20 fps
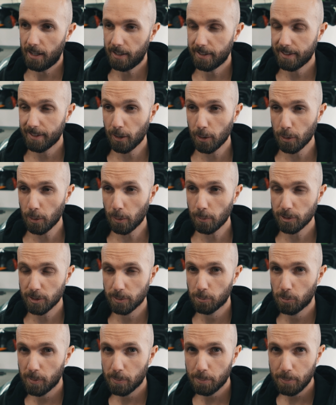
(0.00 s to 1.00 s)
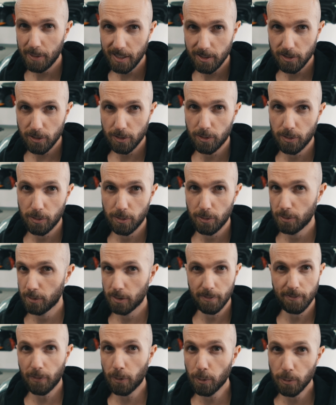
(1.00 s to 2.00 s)
Third option would be to do
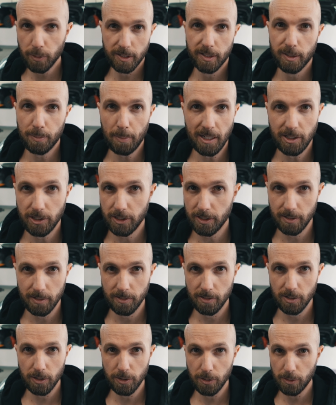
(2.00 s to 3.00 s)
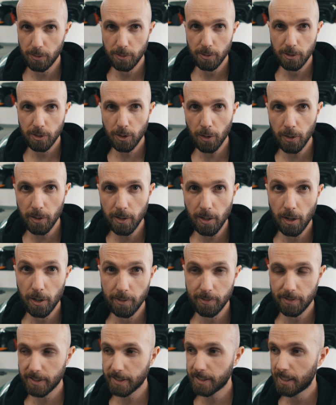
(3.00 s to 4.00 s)
the full suspension, to do
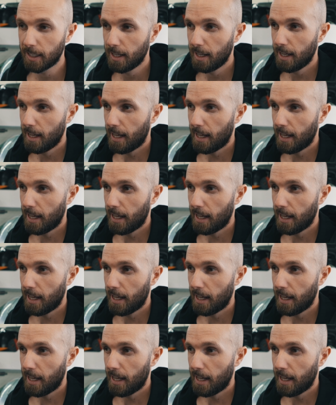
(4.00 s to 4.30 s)
coilovers.